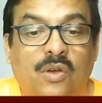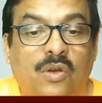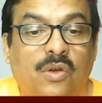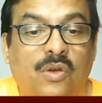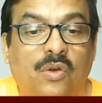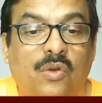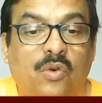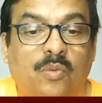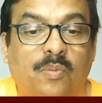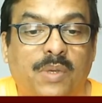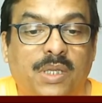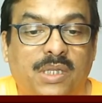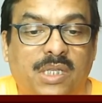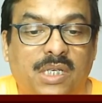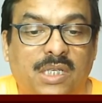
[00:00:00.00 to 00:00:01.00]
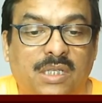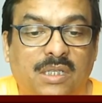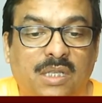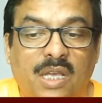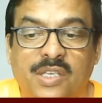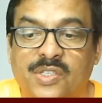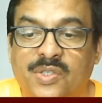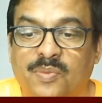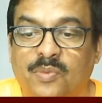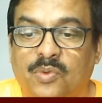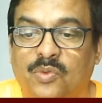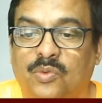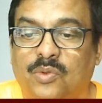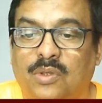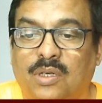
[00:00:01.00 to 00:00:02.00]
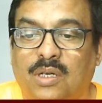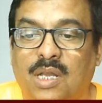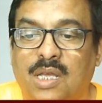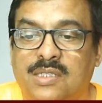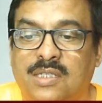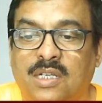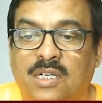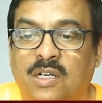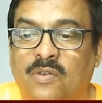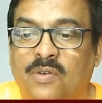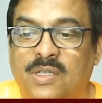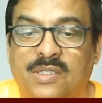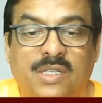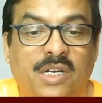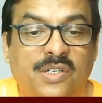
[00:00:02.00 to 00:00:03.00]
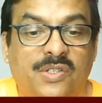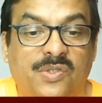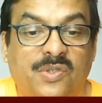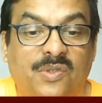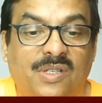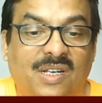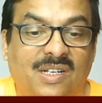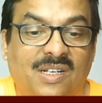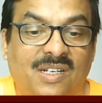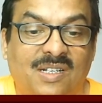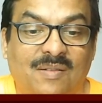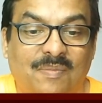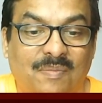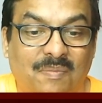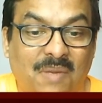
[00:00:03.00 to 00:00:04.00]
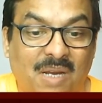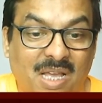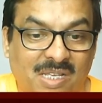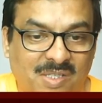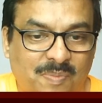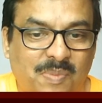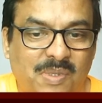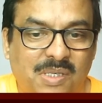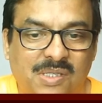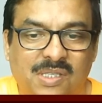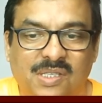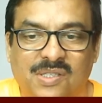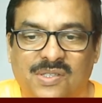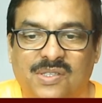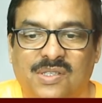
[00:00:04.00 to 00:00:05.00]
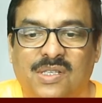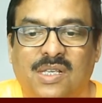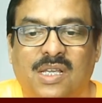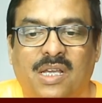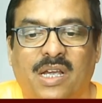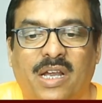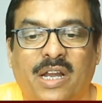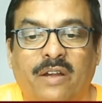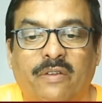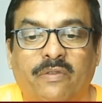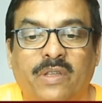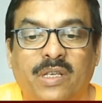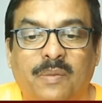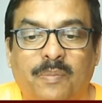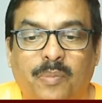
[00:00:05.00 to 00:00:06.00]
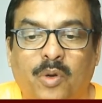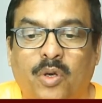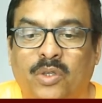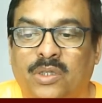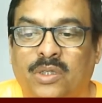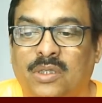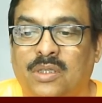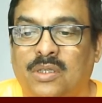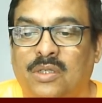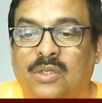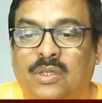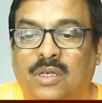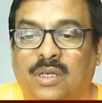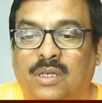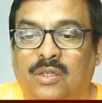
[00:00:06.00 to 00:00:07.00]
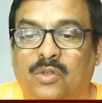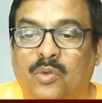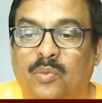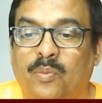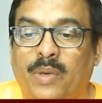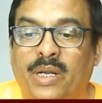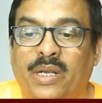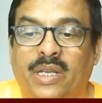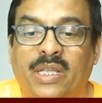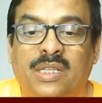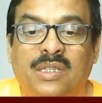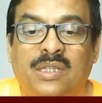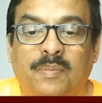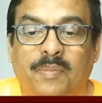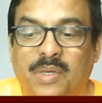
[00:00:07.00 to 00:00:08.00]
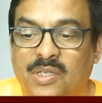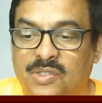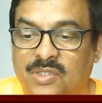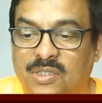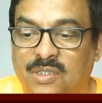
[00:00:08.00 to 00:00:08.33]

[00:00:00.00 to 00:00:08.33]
Rook b3, nice move. Lasker now decides to target black's pieces and win a pawn to maintain the pressure.